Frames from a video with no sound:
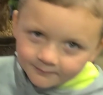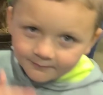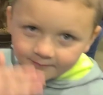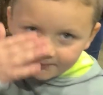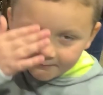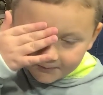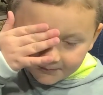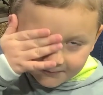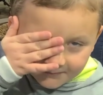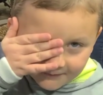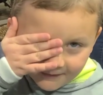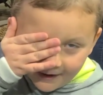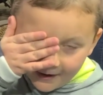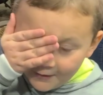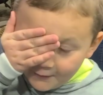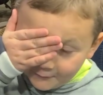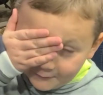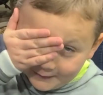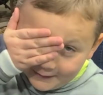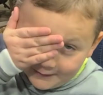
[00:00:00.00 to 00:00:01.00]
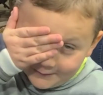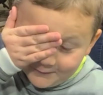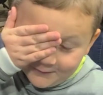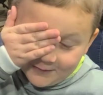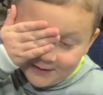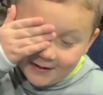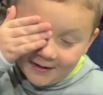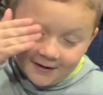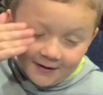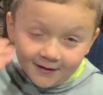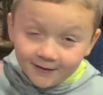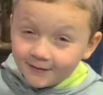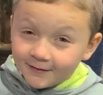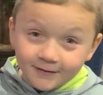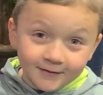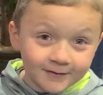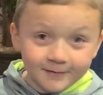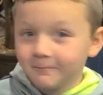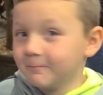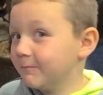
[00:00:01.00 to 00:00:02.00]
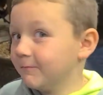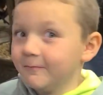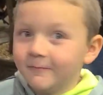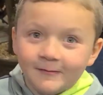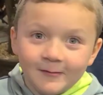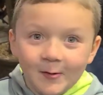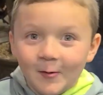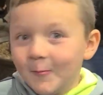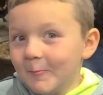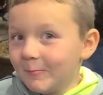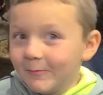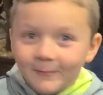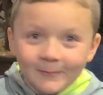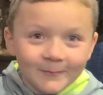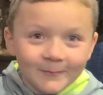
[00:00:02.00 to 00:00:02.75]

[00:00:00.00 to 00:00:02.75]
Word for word: cute little Audi belly button right here. She clipped her from Mother